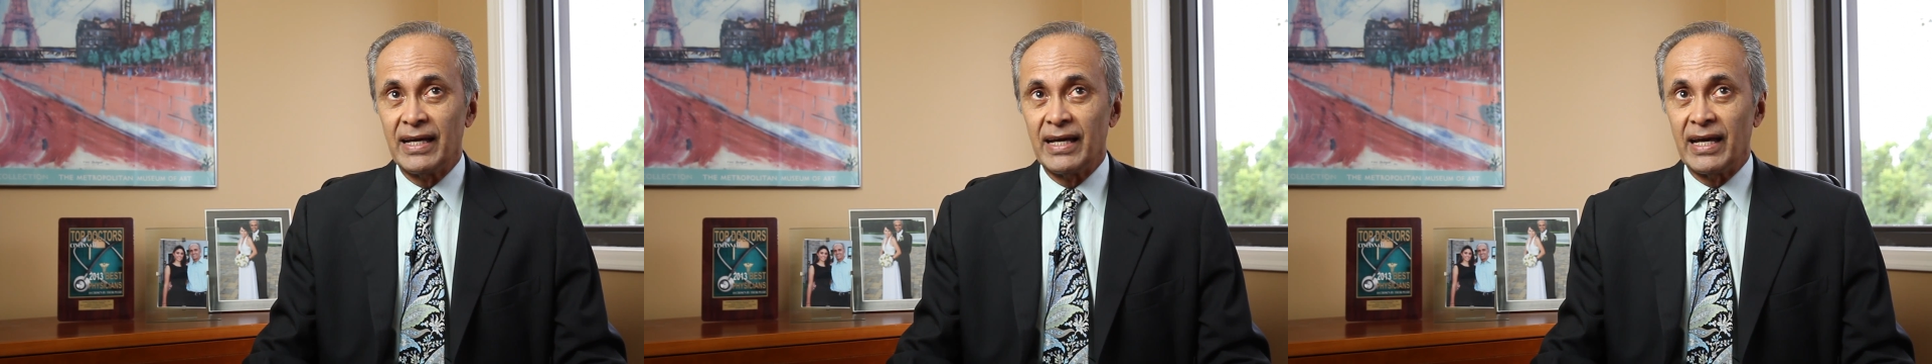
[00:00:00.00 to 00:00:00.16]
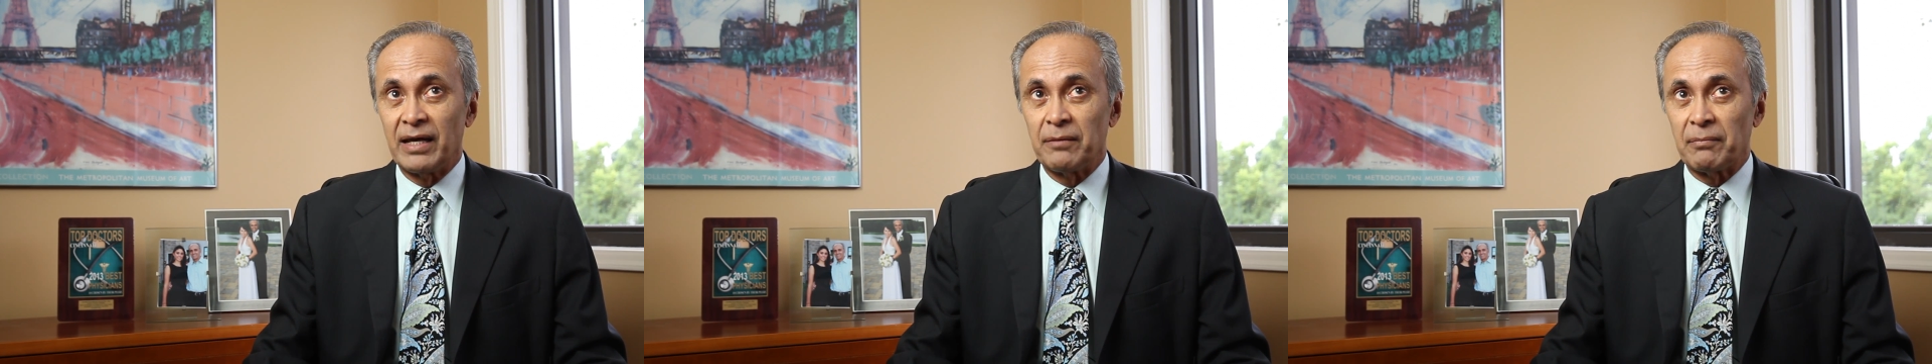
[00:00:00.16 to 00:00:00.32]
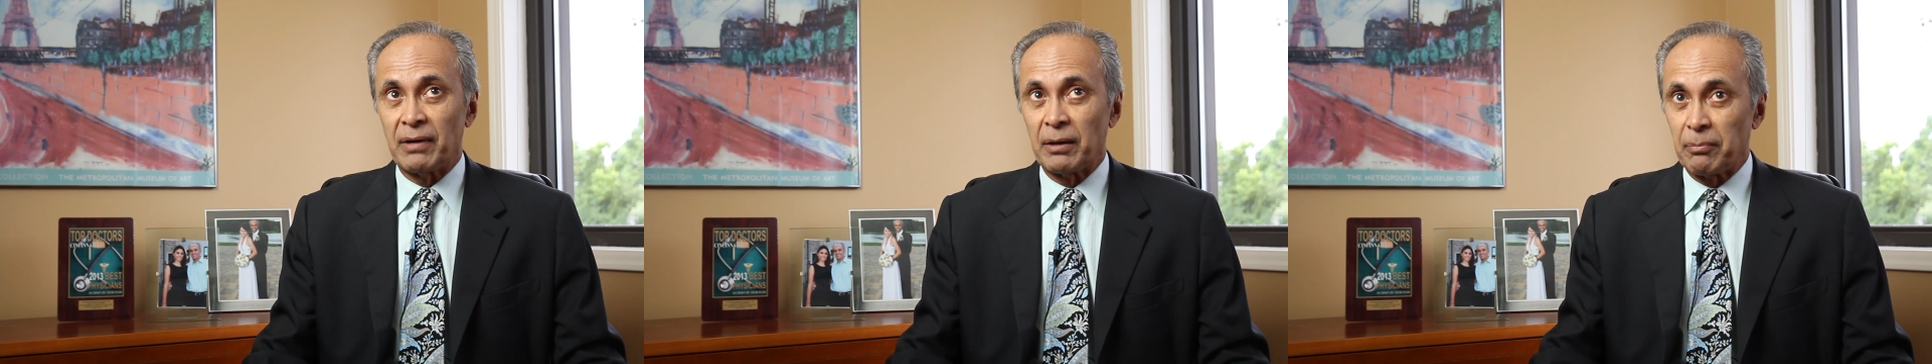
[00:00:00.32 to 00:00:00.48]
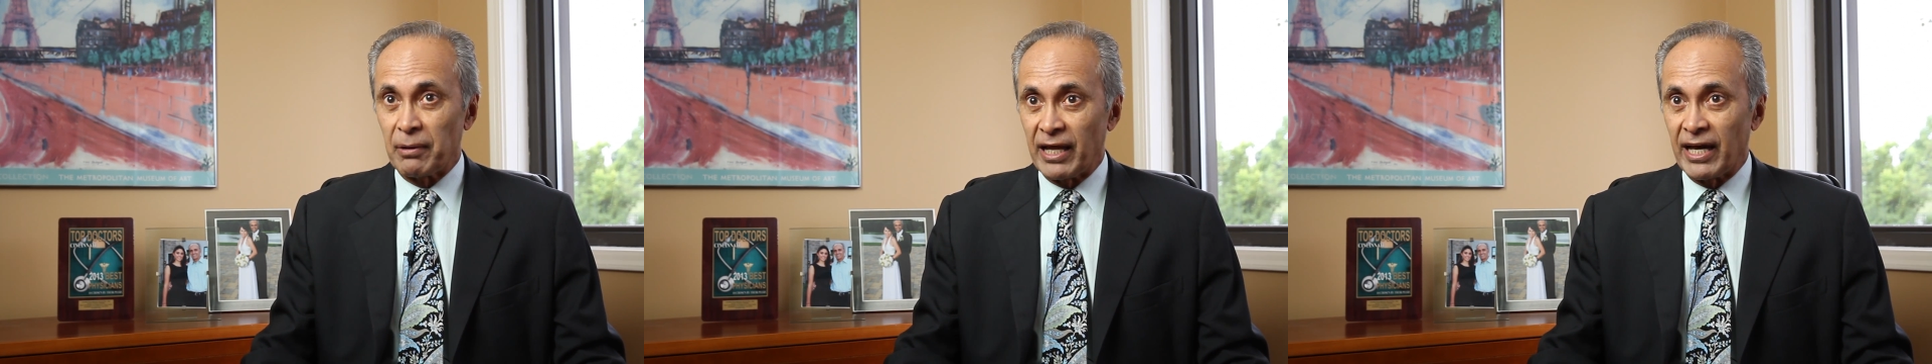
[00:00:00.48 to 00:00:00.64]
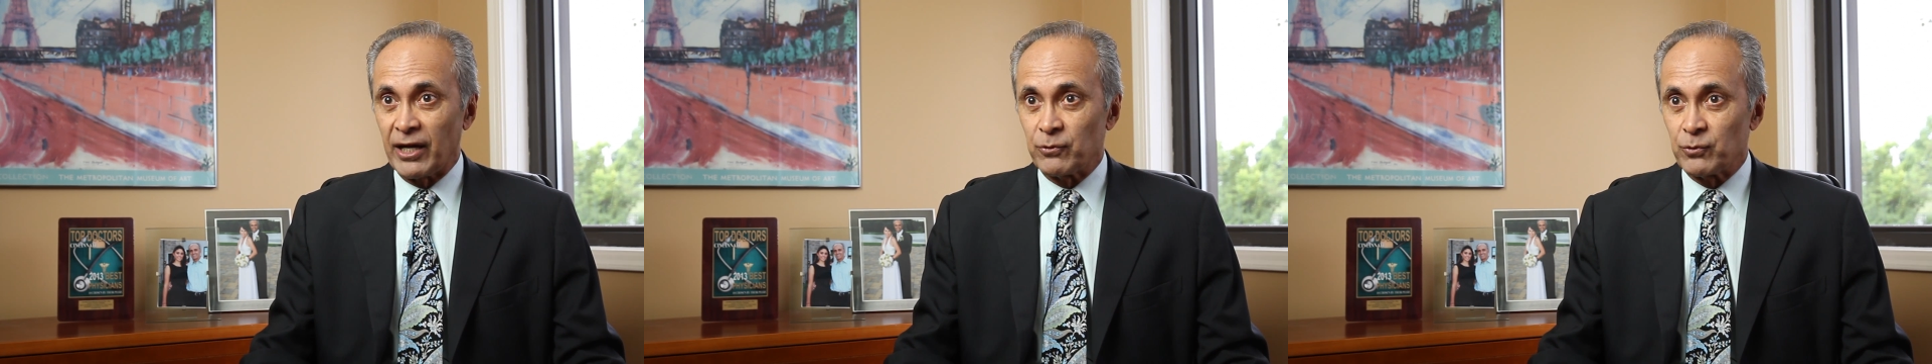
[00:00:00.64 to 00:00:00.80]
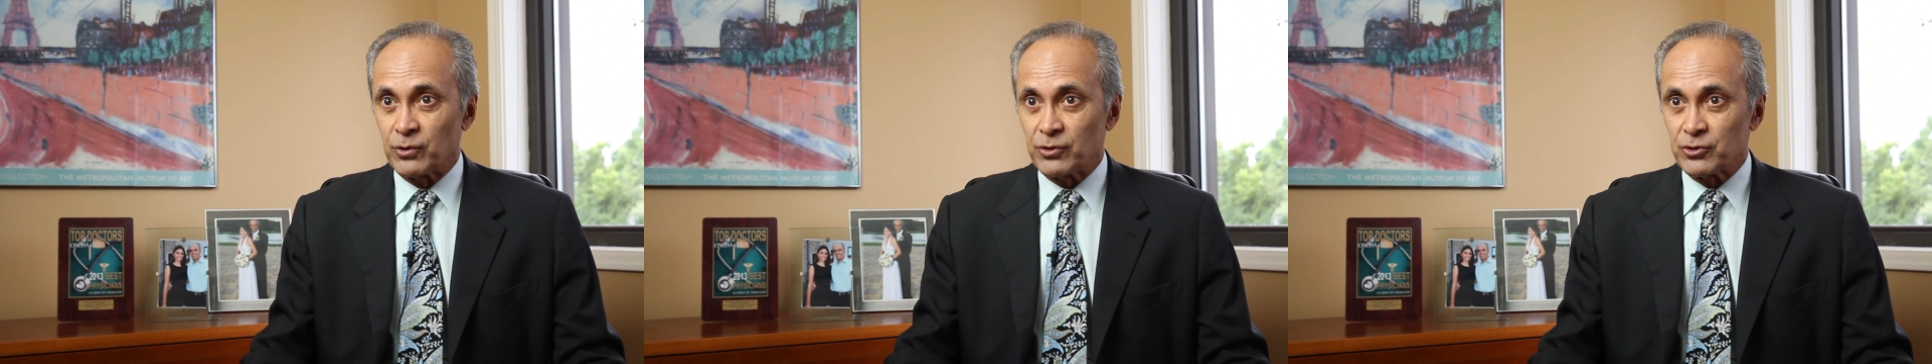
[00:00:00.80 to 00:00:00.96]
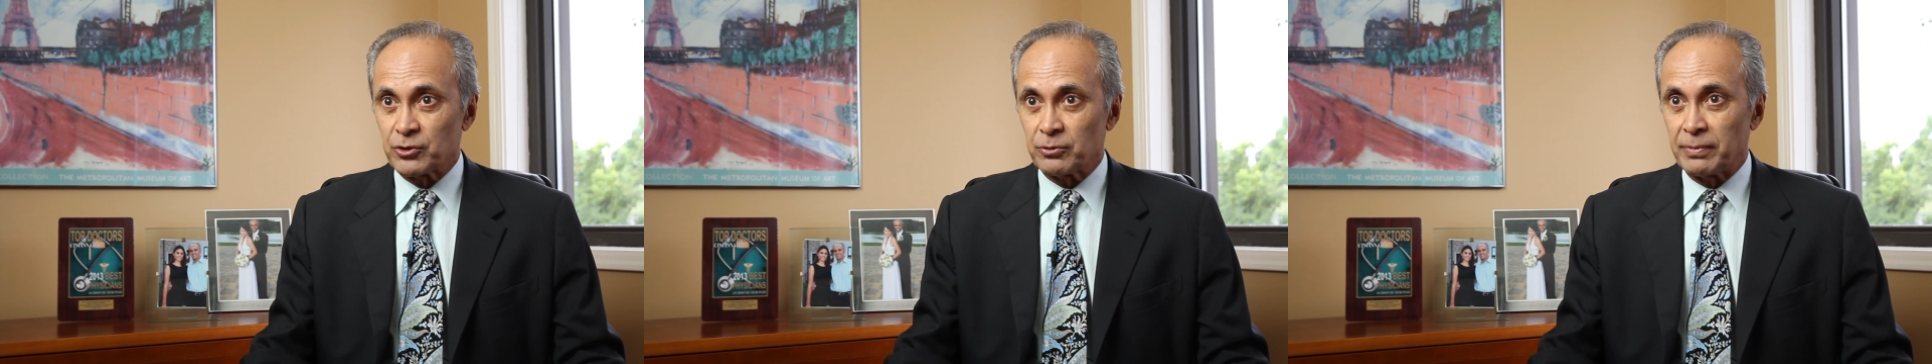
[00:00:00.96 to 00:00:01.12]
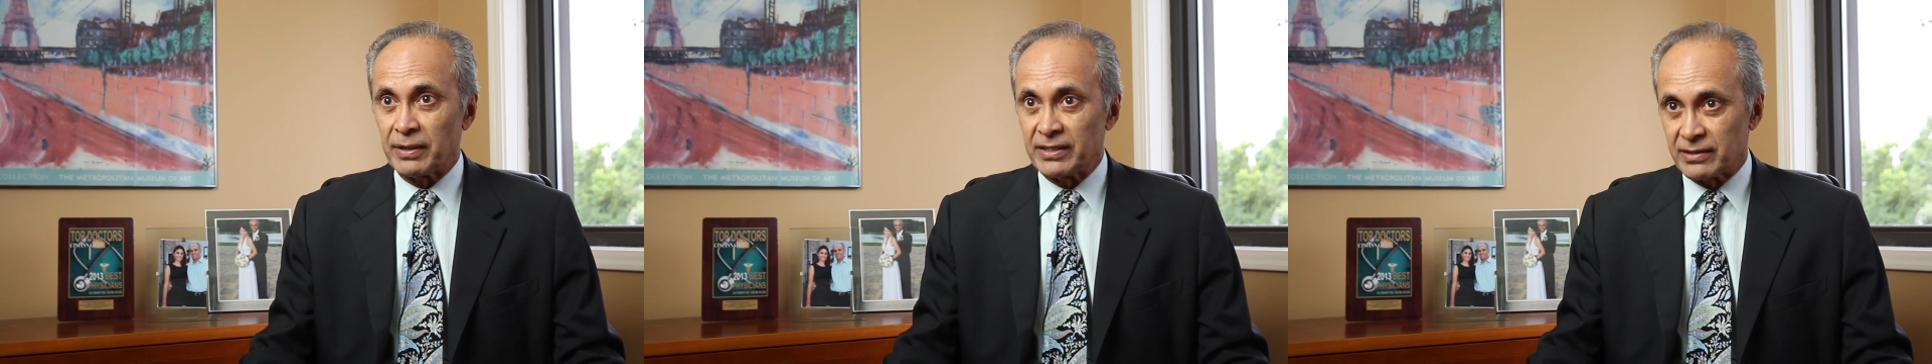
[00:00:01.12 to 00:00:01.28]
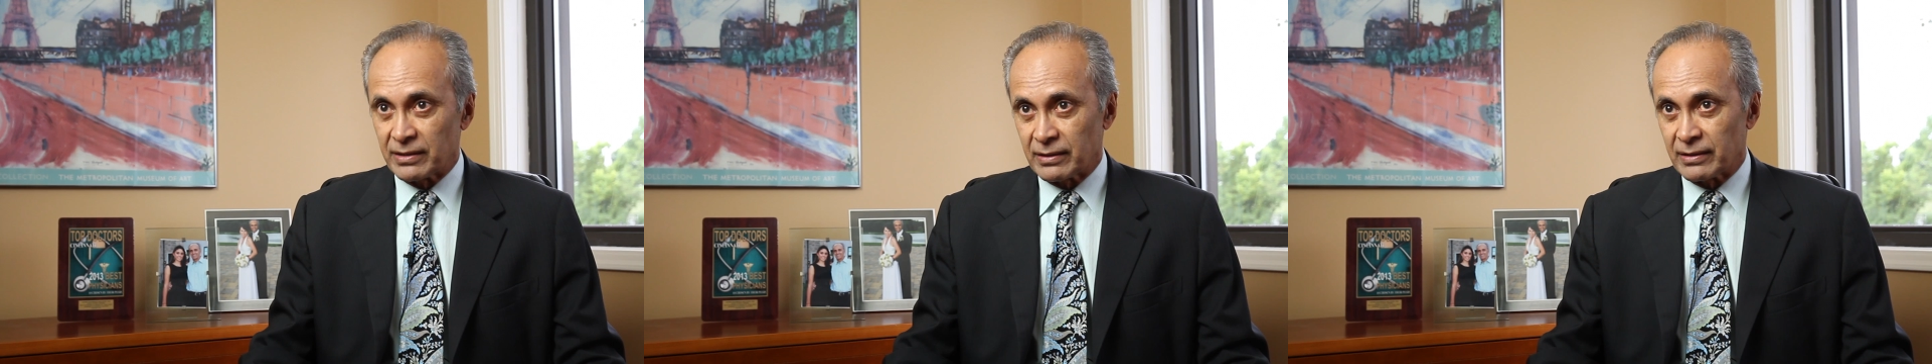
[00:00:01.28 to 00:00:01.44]
And my plan was to
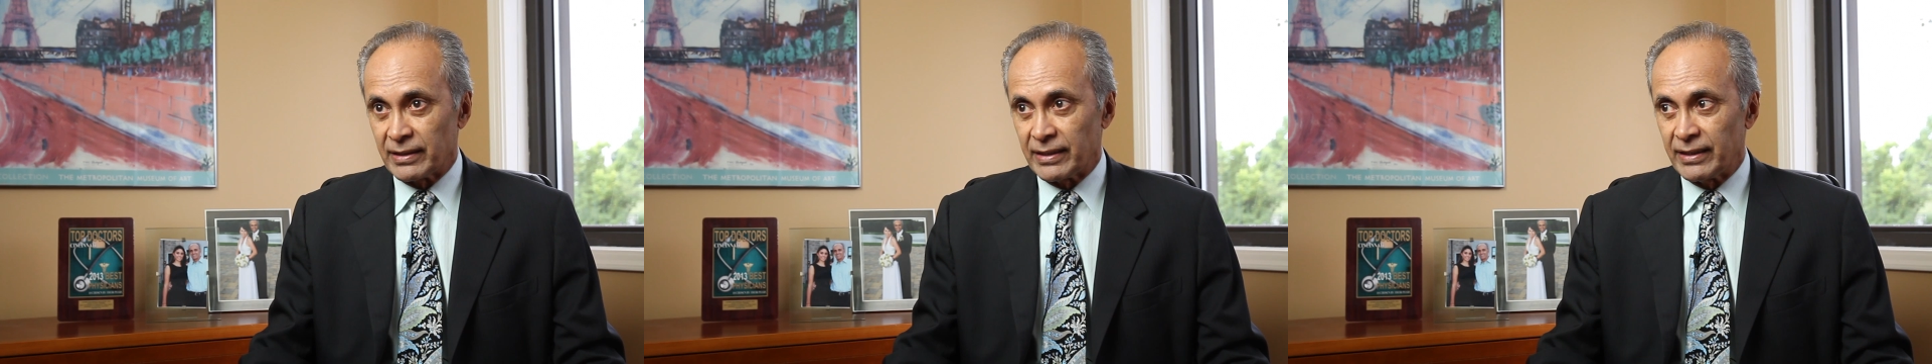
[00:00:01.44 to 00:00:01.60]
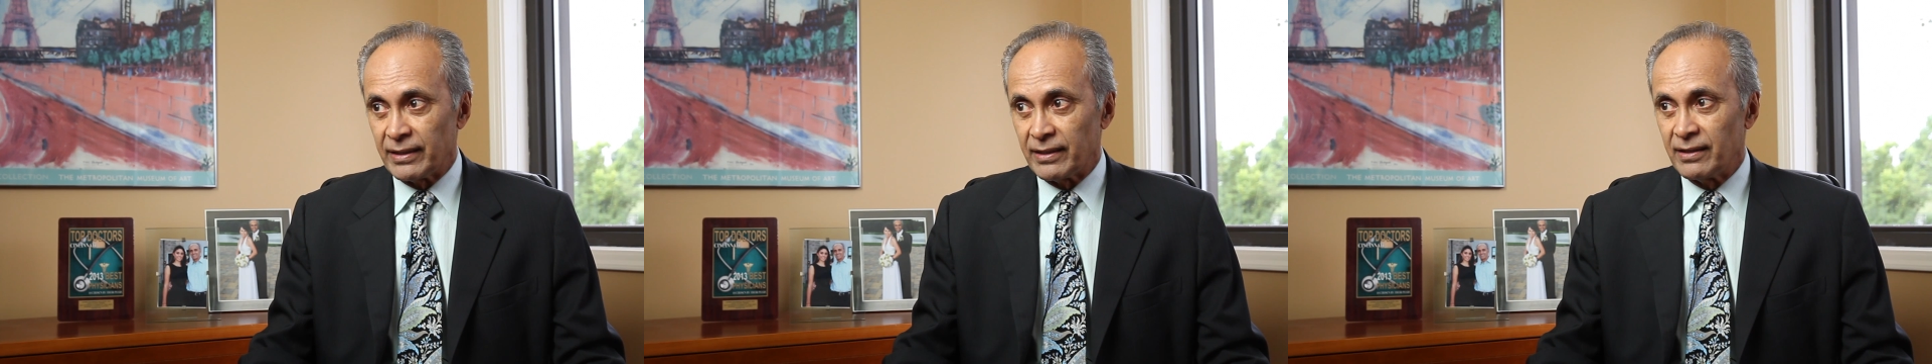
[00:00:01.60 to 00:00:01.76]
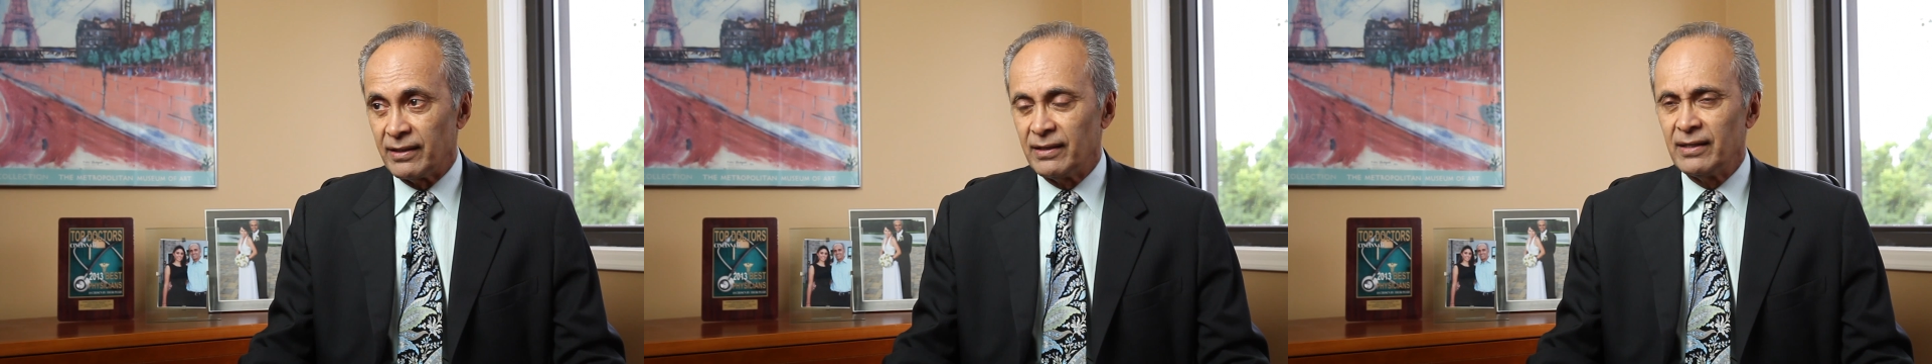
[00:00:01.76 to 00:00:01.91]
basically